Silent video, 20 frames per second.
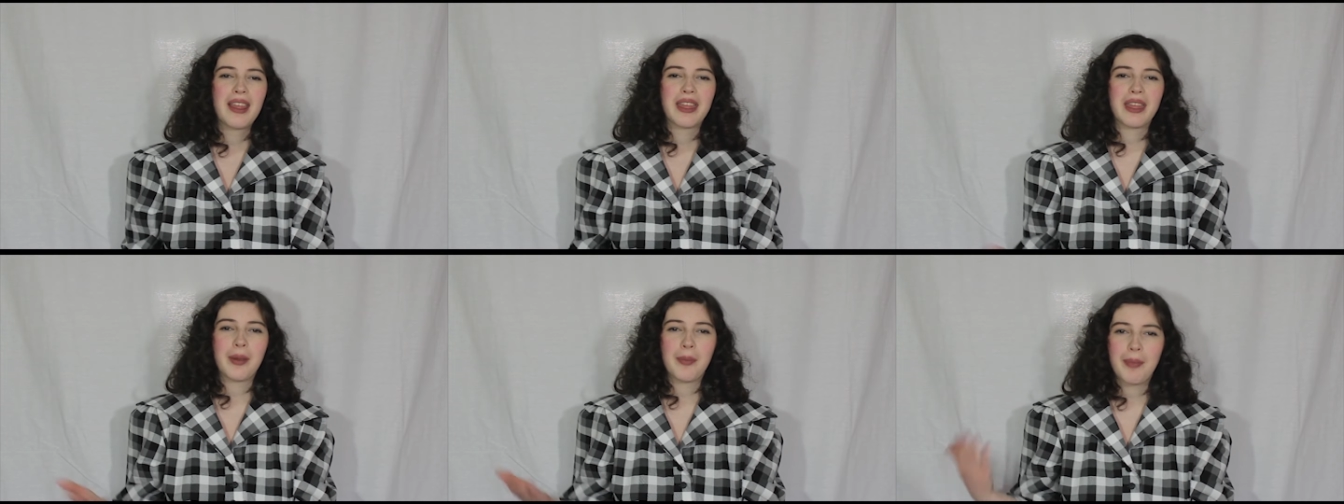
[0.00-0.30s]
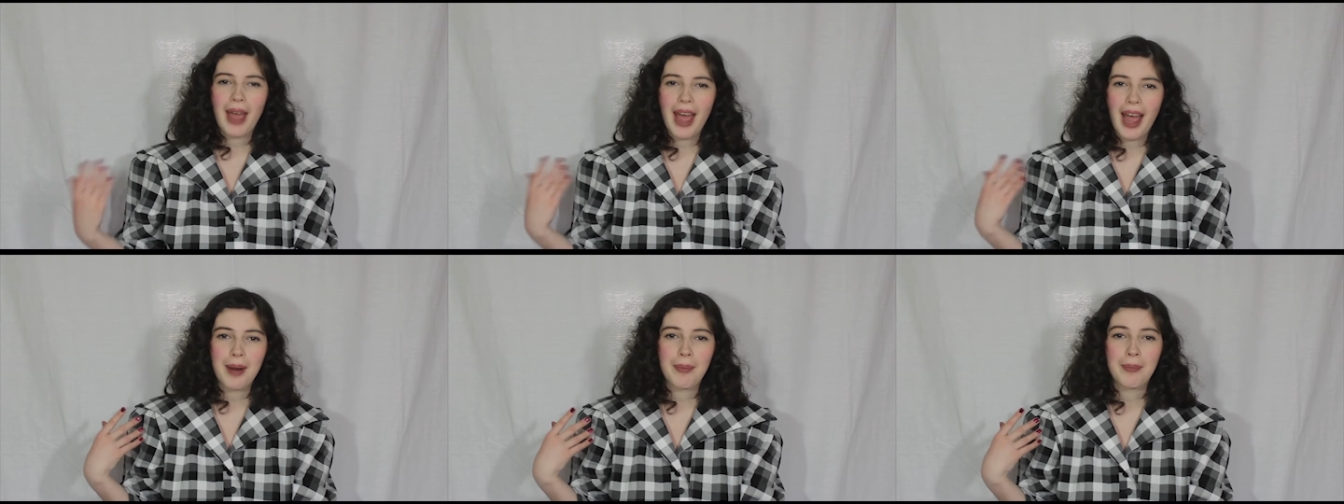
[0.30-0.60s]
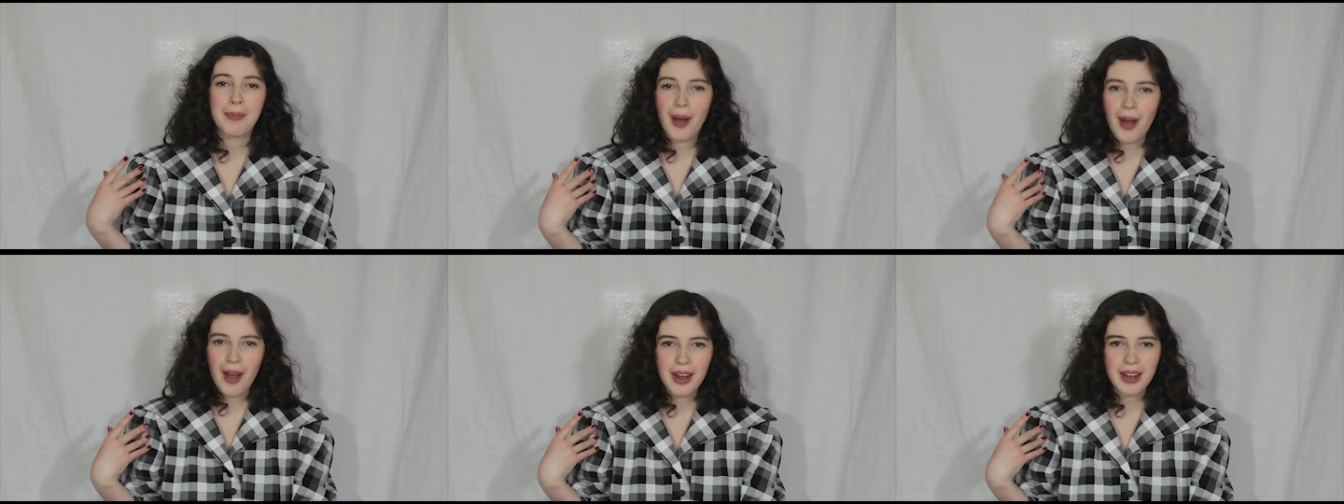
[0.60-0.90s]
the back
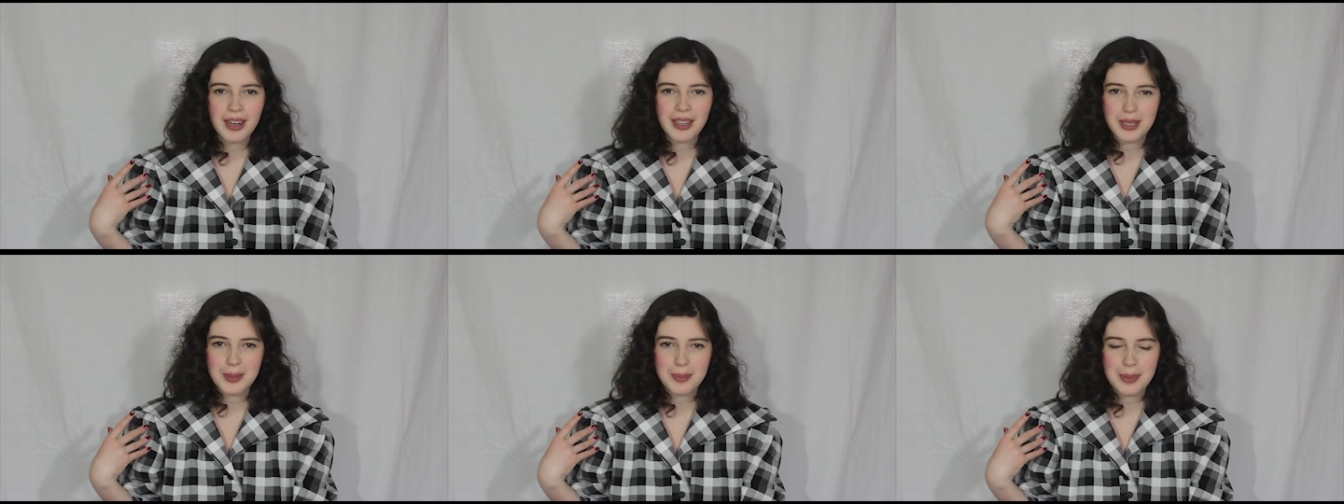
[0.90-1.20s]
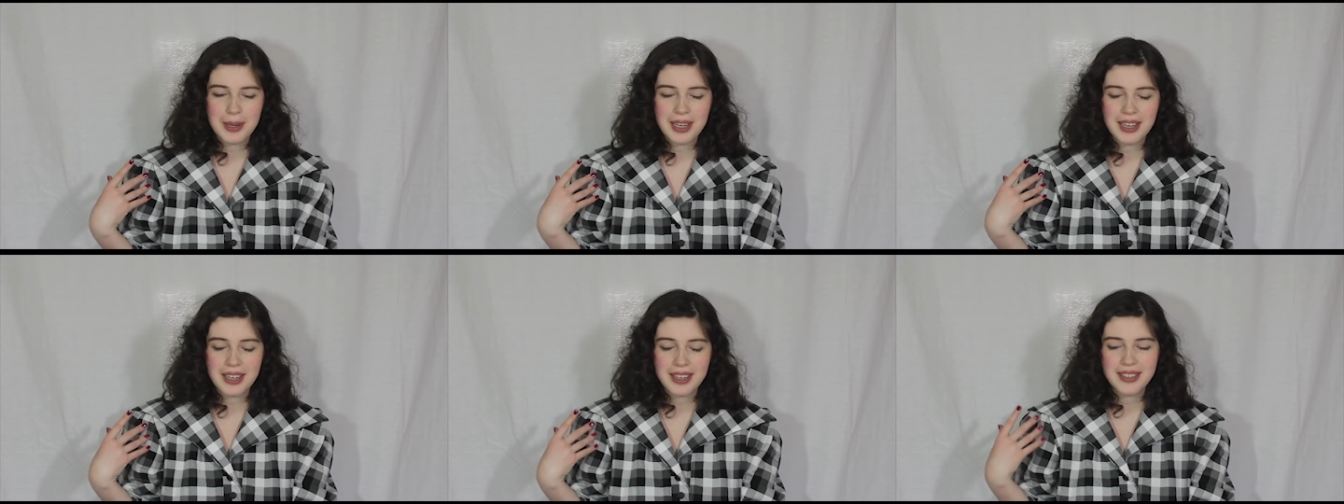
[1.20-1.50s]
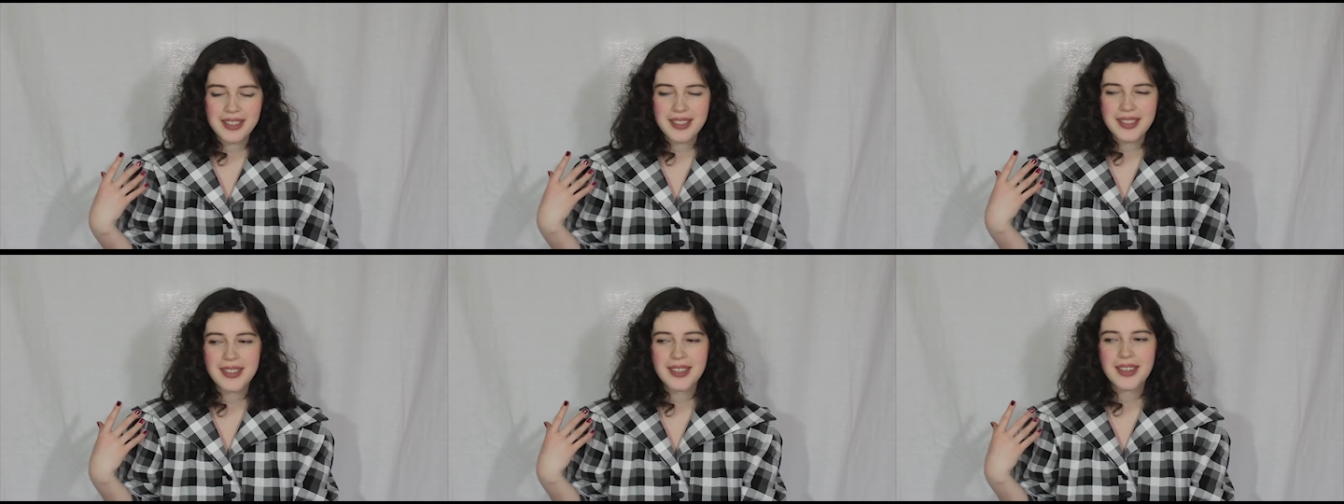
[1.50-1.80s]
bodice
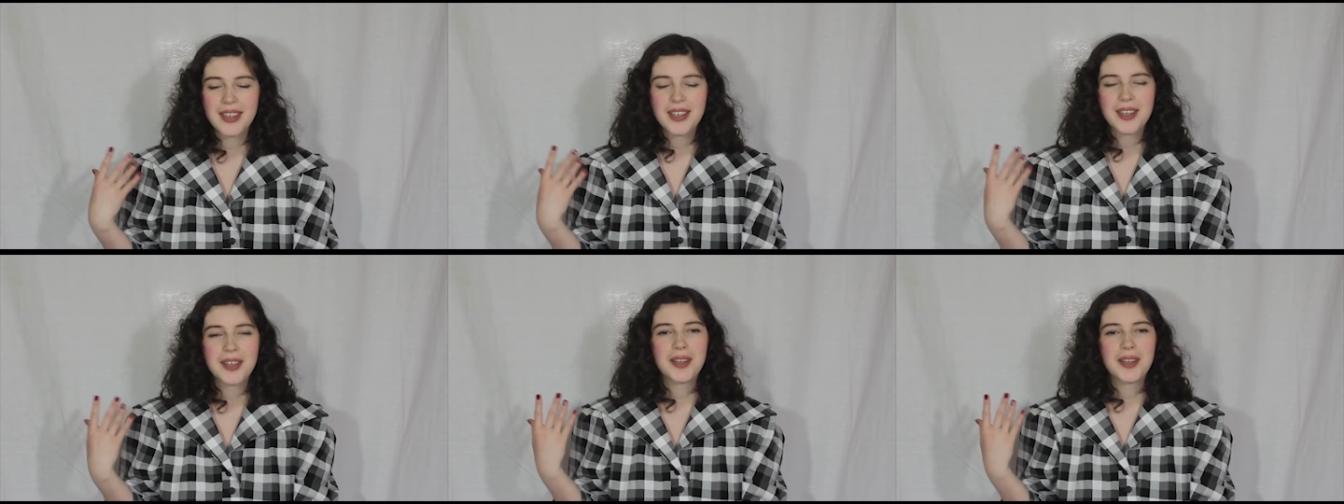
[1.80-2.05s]
piece,